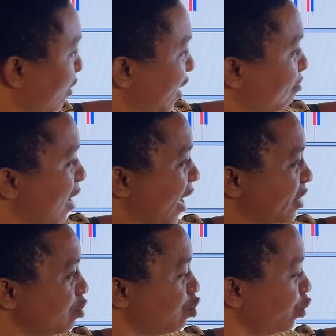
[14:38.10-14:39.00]
what the market
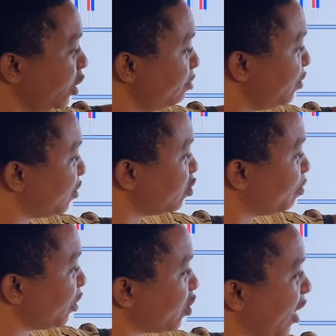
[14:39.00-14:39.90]
is doing before you
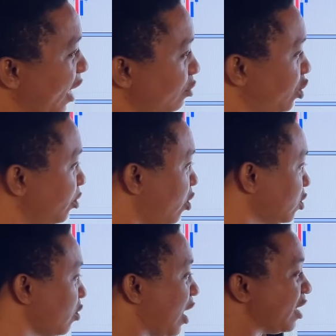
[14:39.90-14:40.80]
pick your entry because
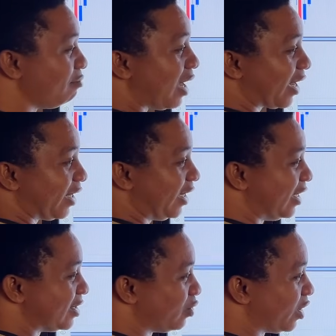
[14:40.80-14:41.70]
of how the market
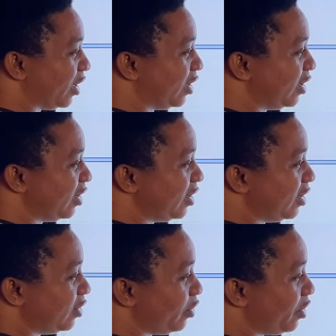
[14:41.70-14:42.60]
is, okay?
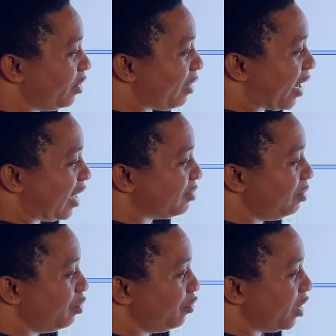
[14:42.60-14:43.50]
The market has
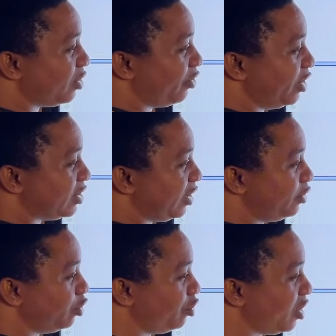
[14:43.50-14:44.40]
been moving very crazily. You
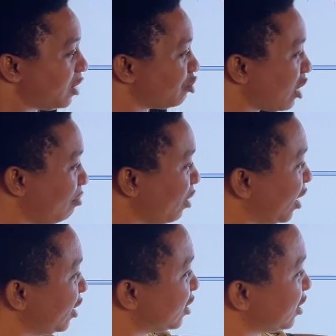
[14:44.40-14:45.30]
know, Donald Trump
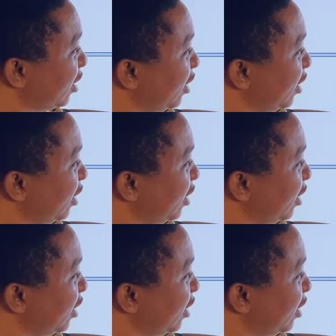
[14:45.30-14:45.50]
and his,